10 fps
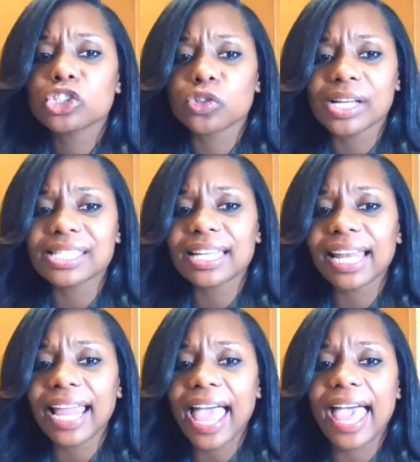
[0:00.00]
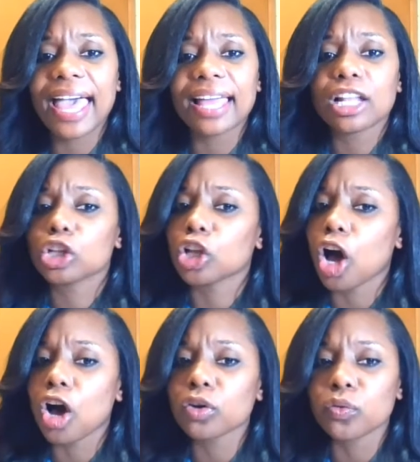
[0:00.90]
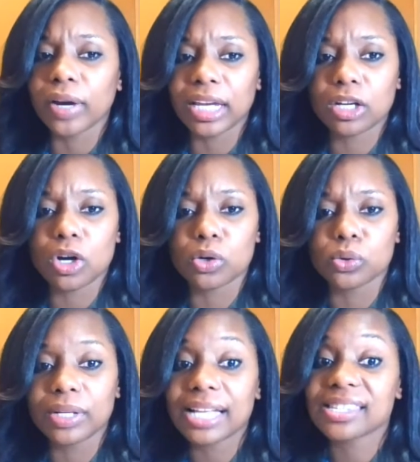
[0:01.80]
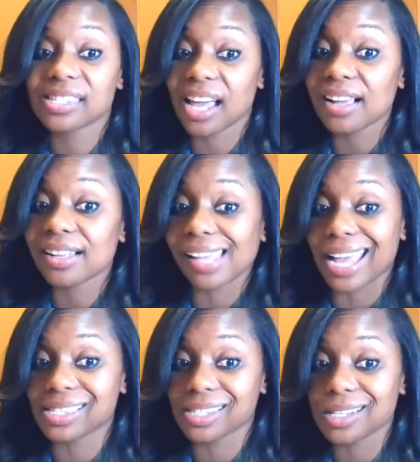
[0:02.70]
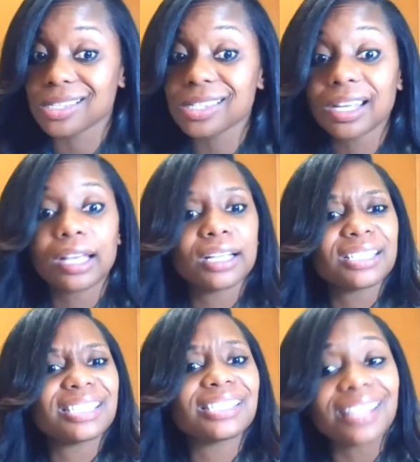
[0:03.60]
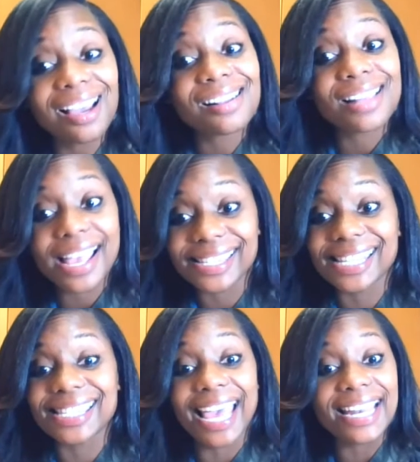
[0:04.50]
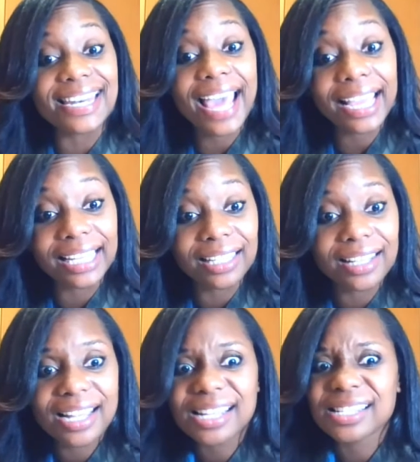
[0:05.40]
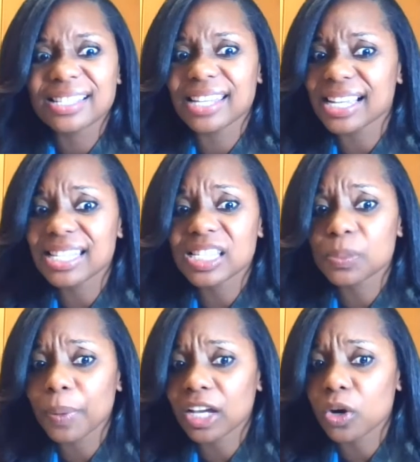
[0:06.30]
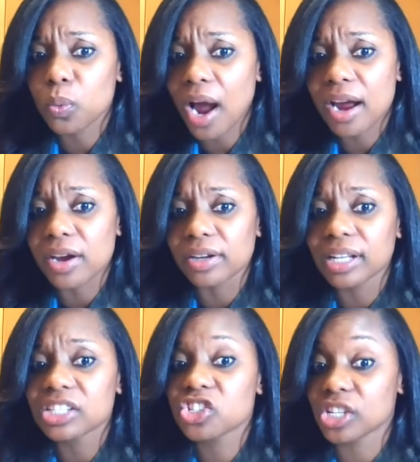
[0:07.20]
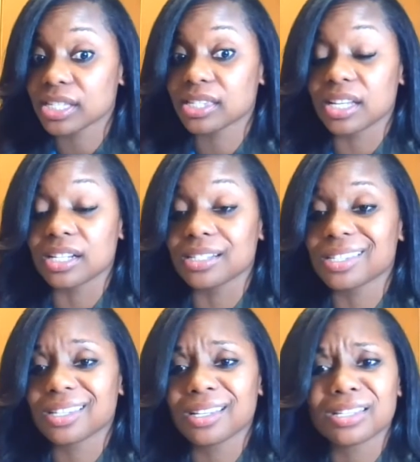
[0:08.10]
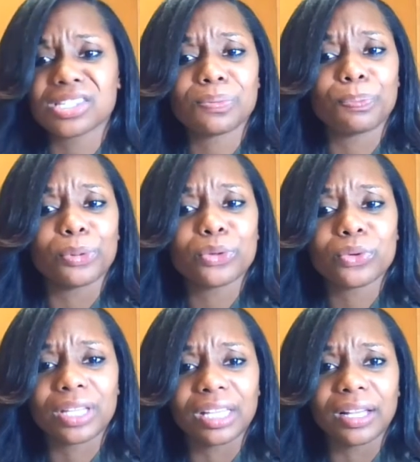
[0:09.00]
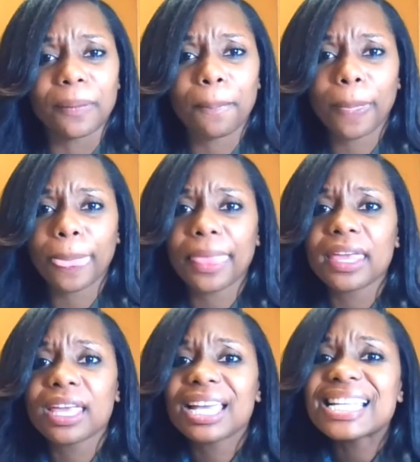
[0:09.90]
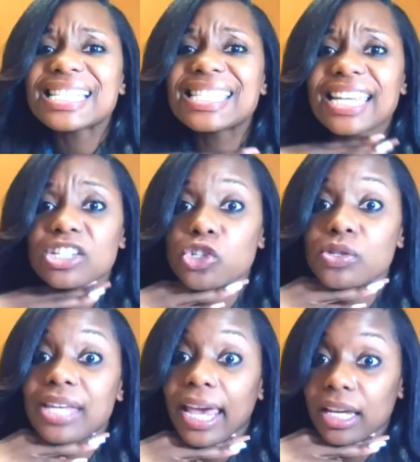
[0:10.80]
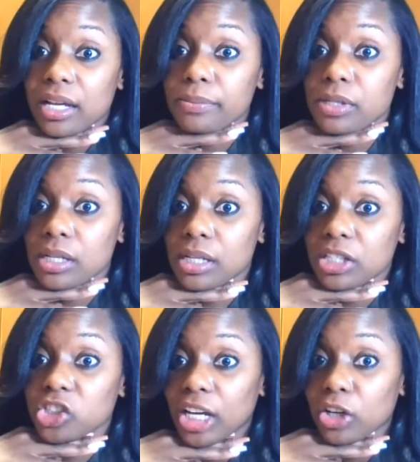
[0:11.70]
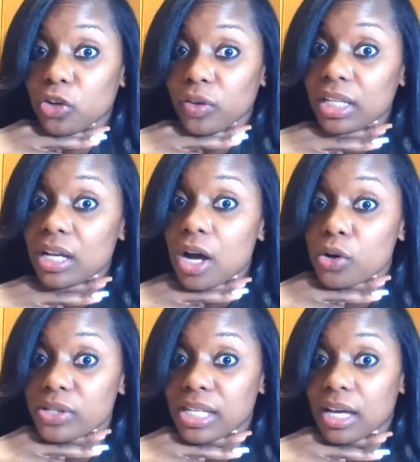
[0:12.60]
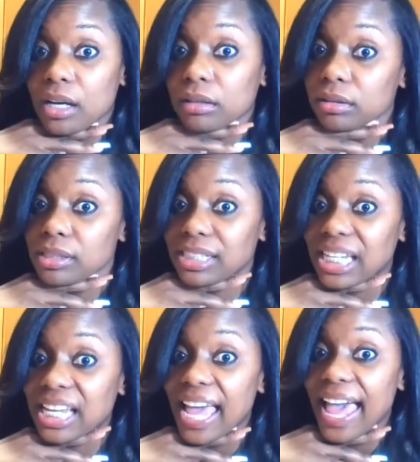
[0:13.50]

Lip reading: Dressed in a hat, long raincoat, sunglasses. Sunglasses at night. Doesn't speak a word, just sits. Spooky. Did you take him to the Shangri-La Hotel? Tink